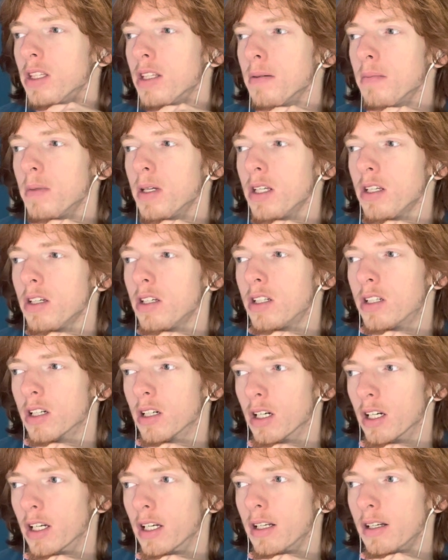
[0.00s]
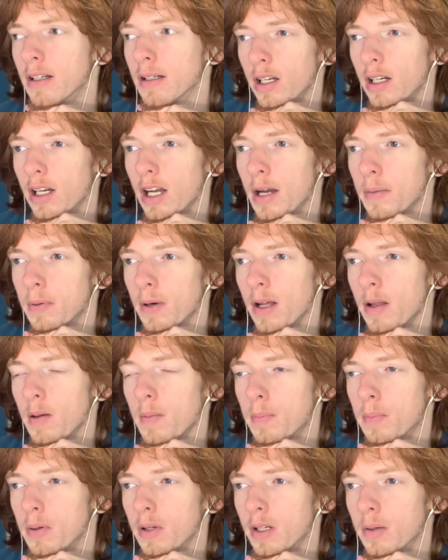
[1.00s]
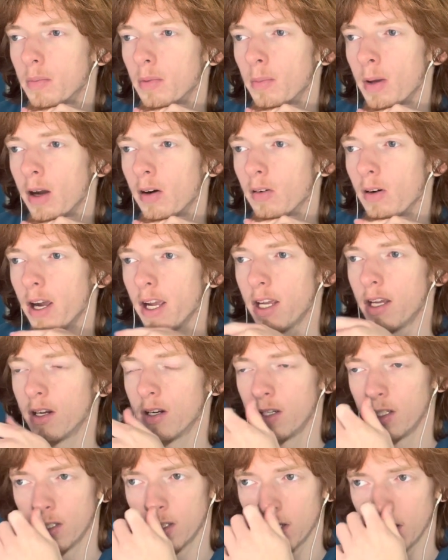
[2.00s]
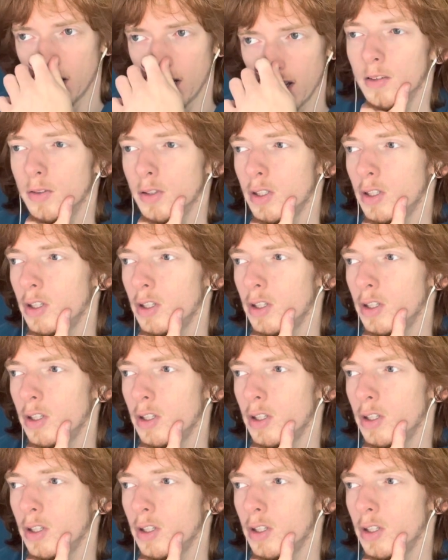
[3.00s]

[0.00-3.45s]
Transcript: them in good. Uh, I probably put them about right here in good. For the